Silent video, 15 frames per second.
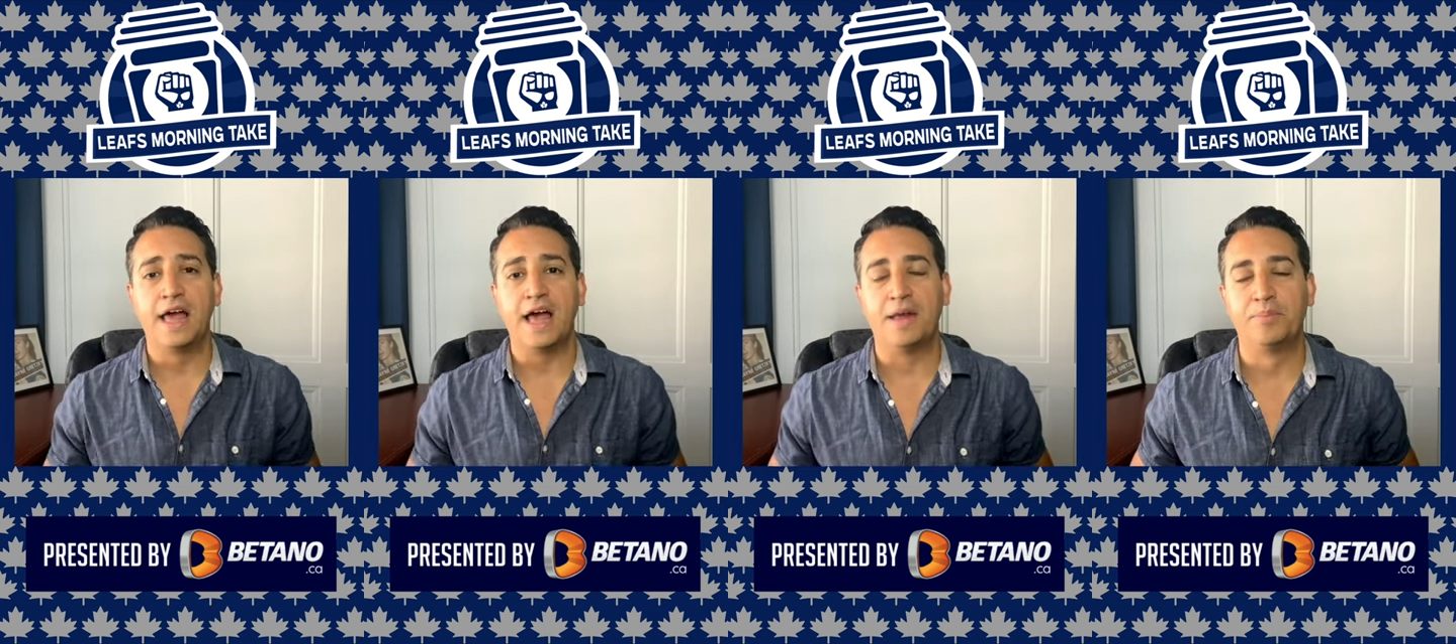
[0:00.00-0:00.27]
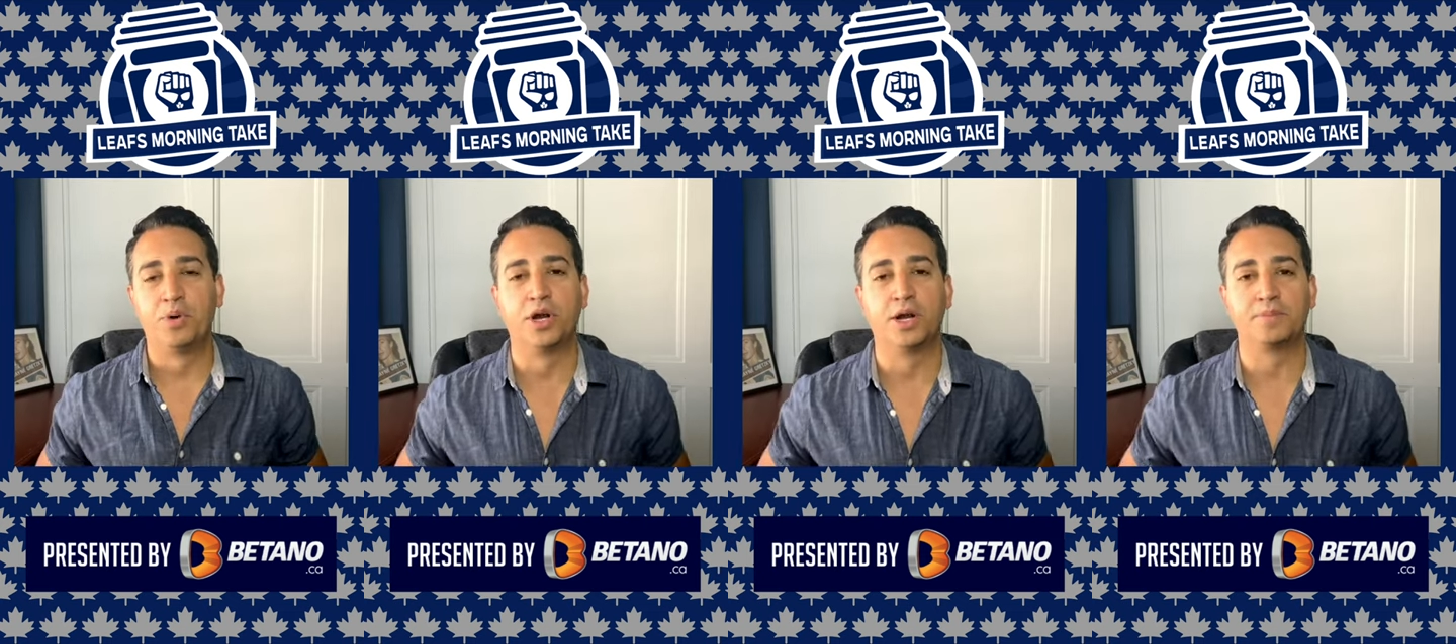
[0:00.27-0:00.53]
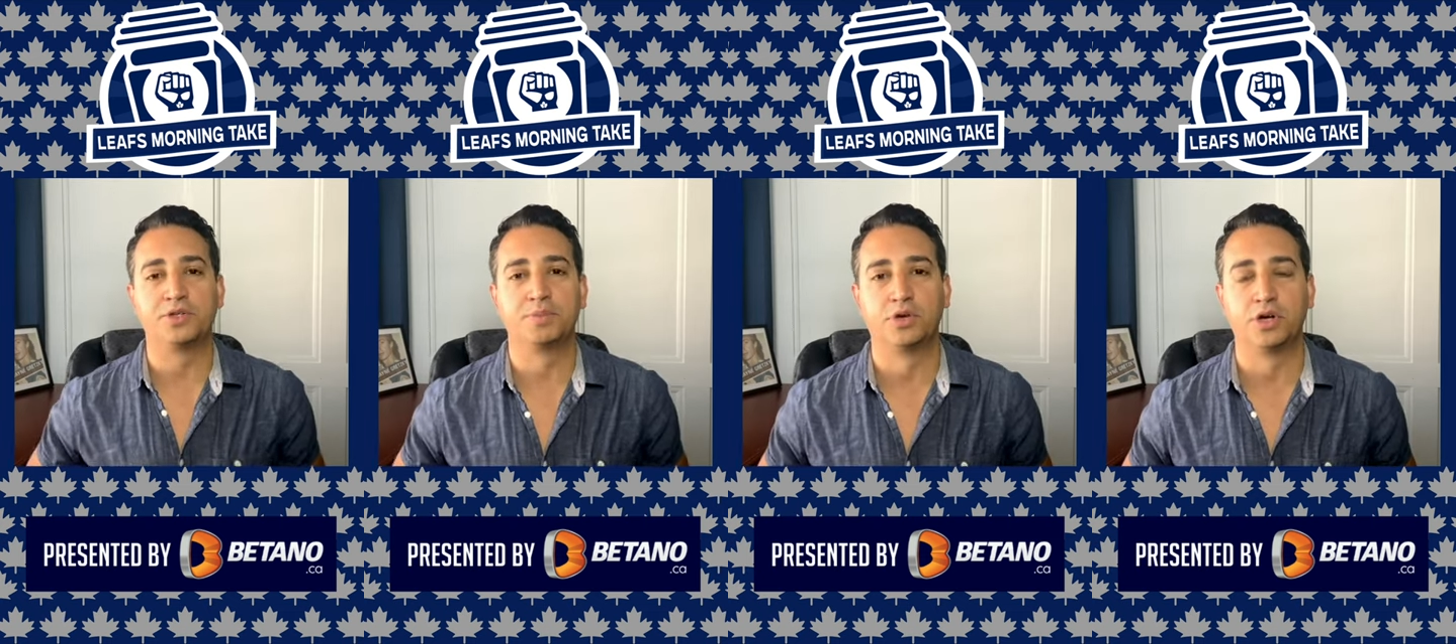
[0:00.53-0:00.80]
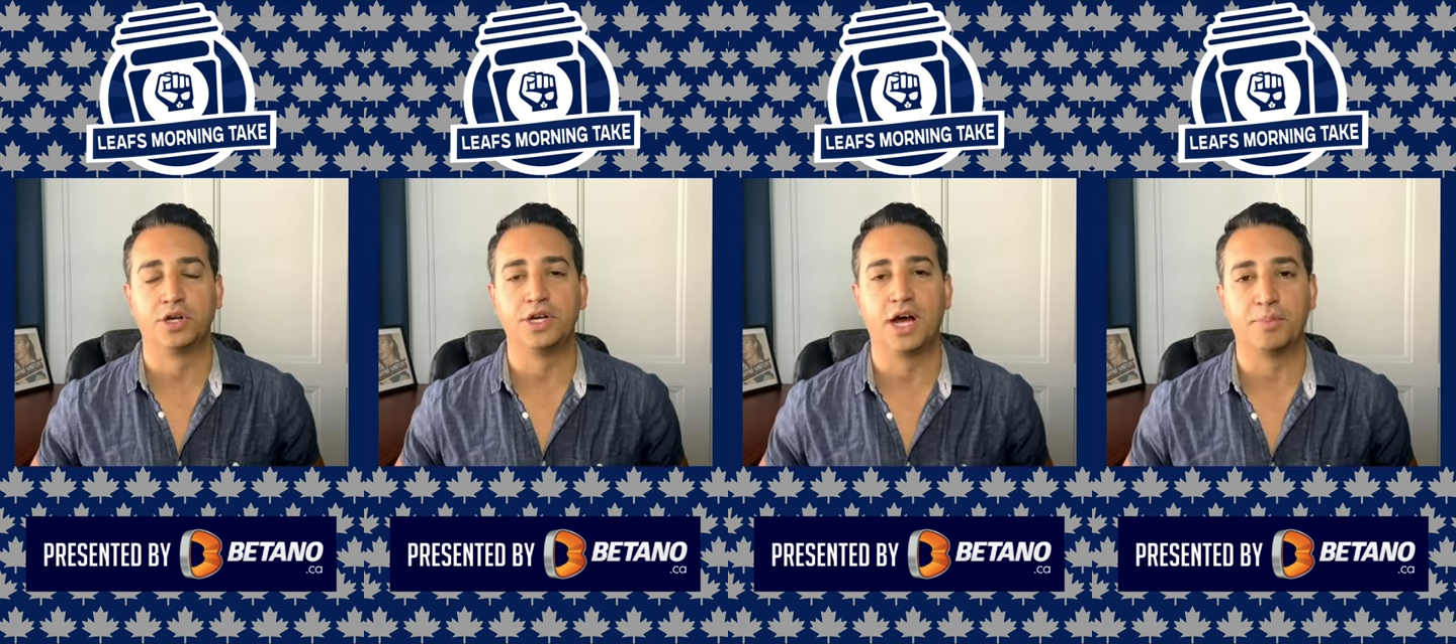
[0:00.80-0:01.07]
and put up some
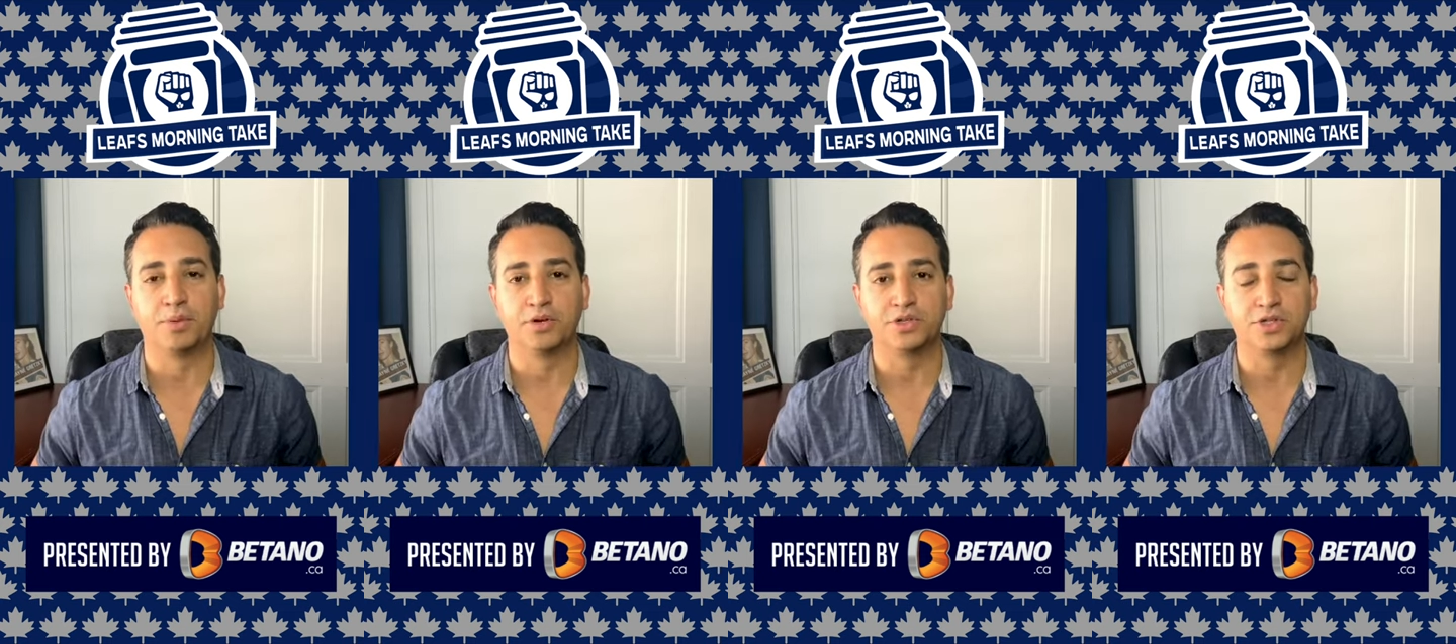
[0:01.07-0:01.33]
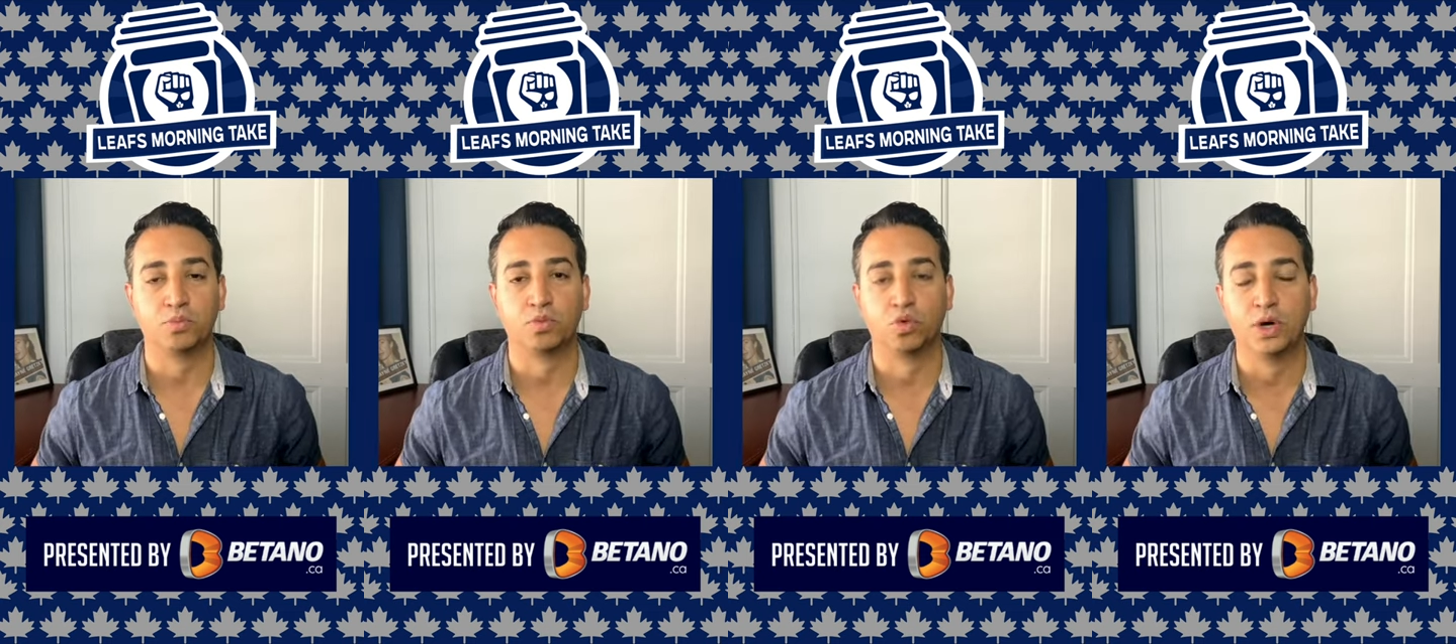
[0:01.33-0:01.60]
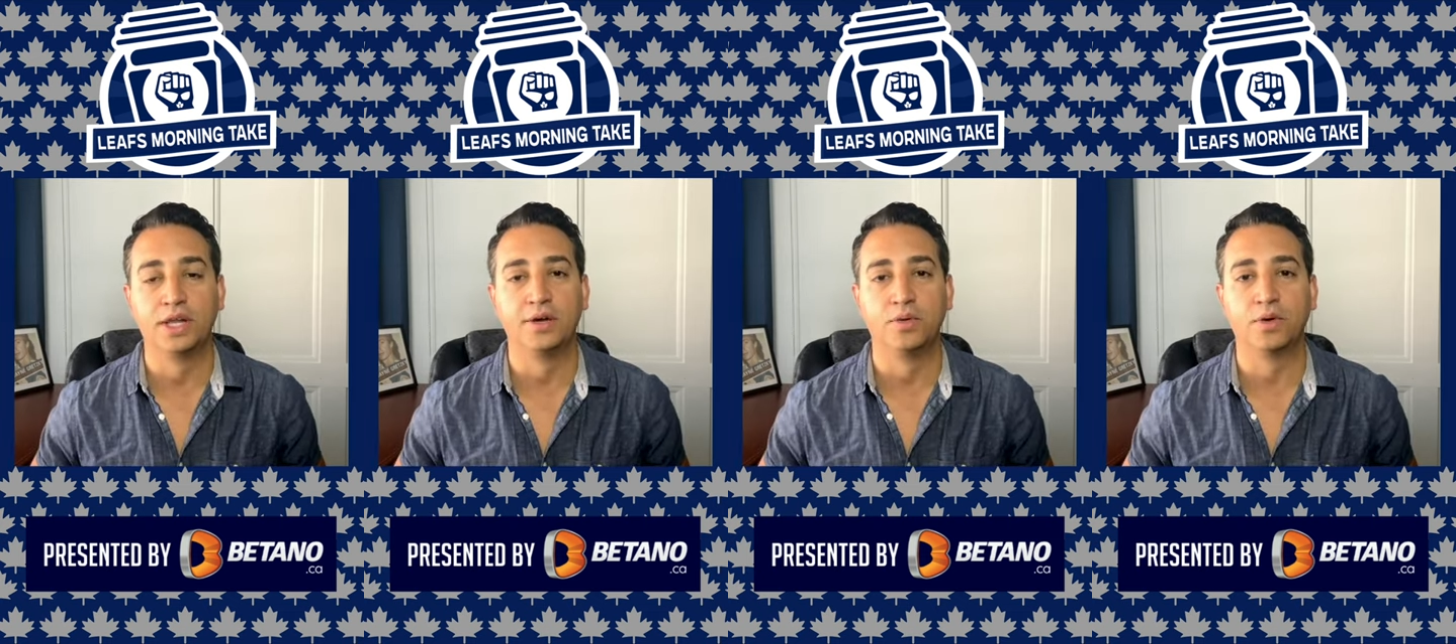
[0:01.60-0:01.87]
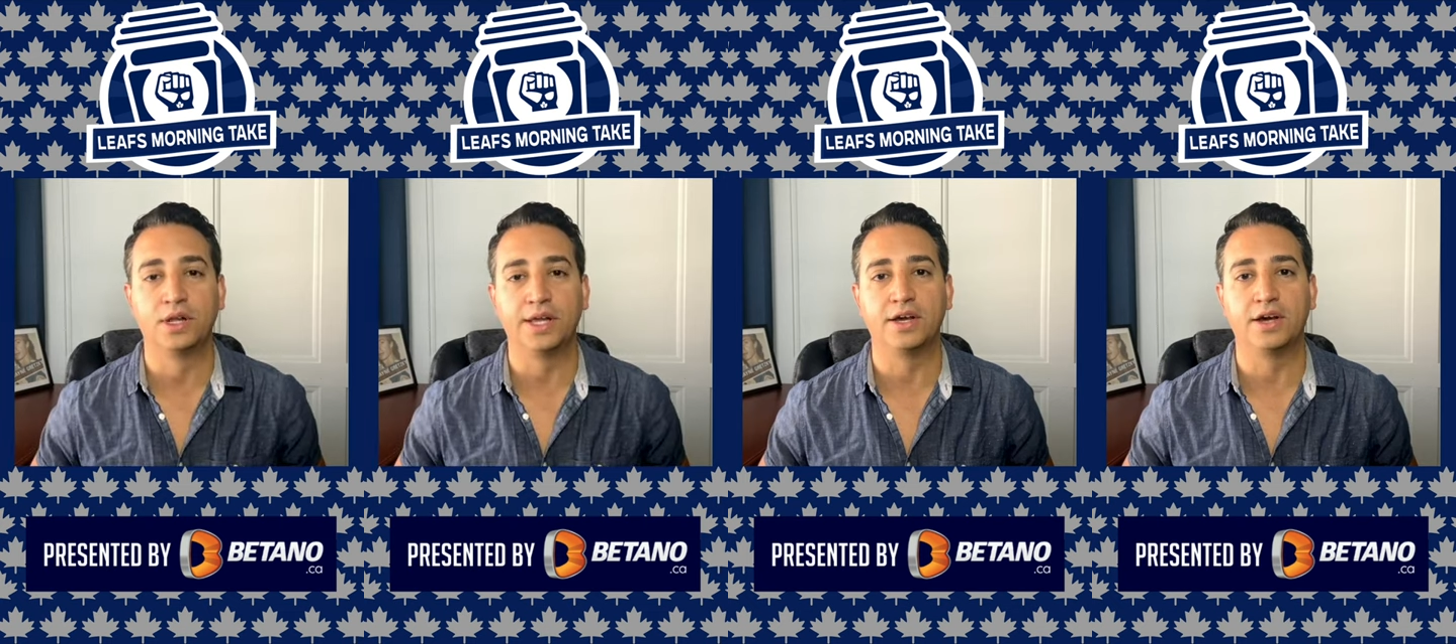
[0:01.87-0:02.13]
good numbers, some really,
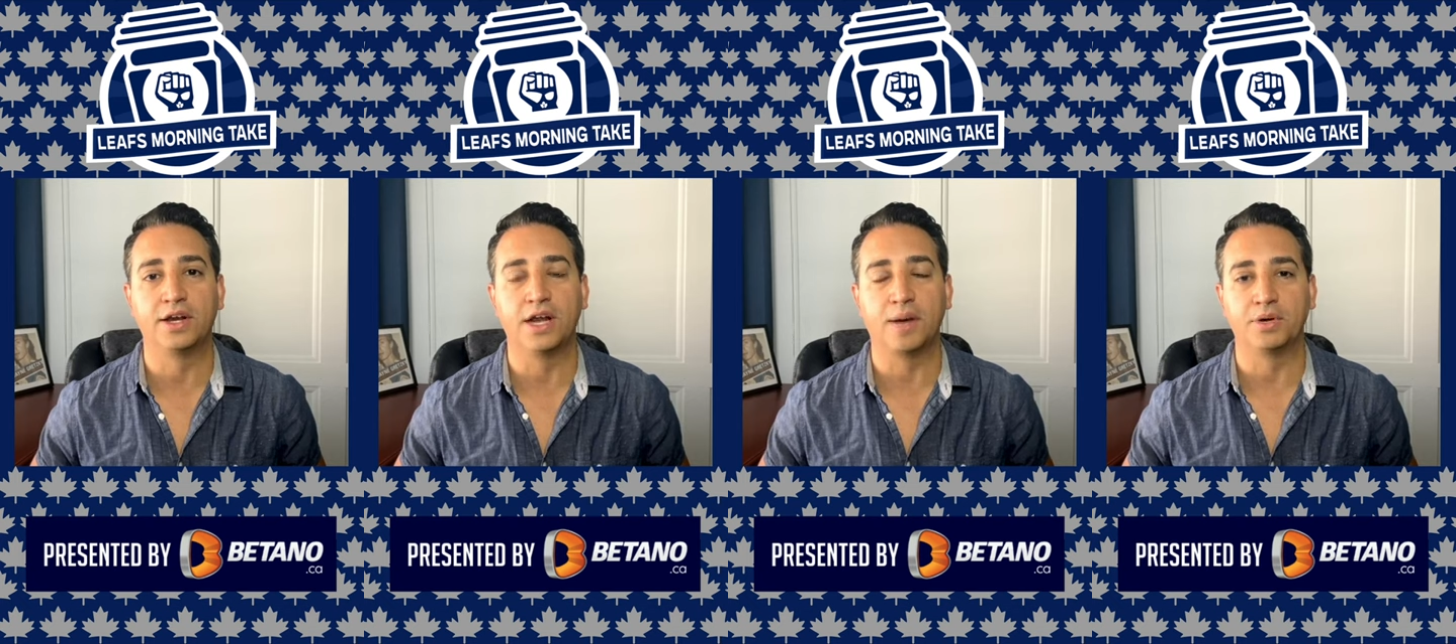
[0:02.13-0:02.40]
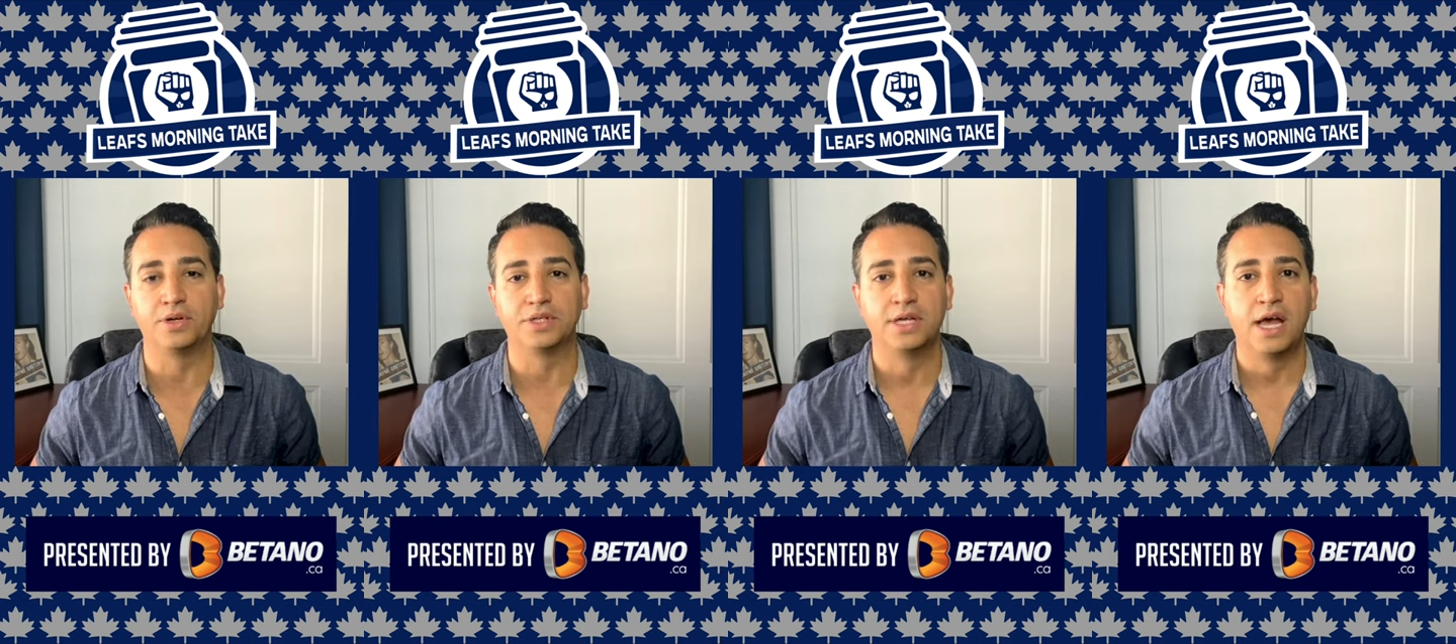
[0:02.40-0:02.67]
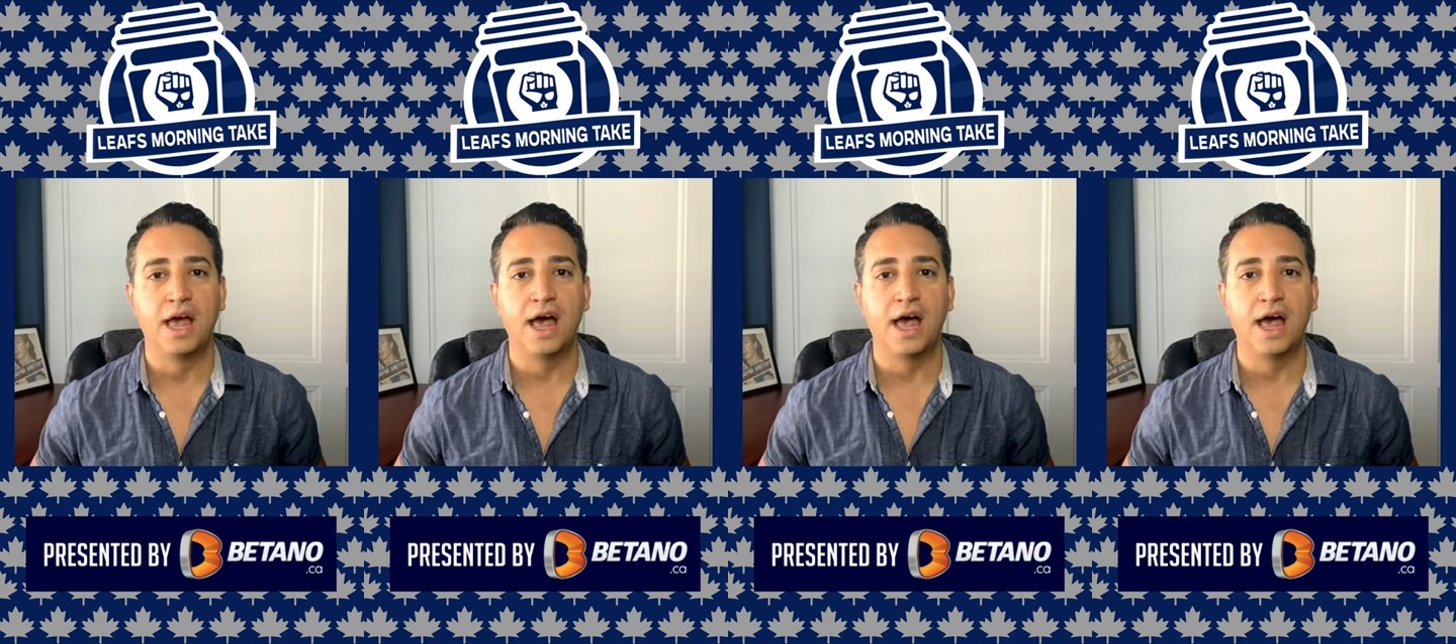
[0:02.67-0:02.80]
really good numbers.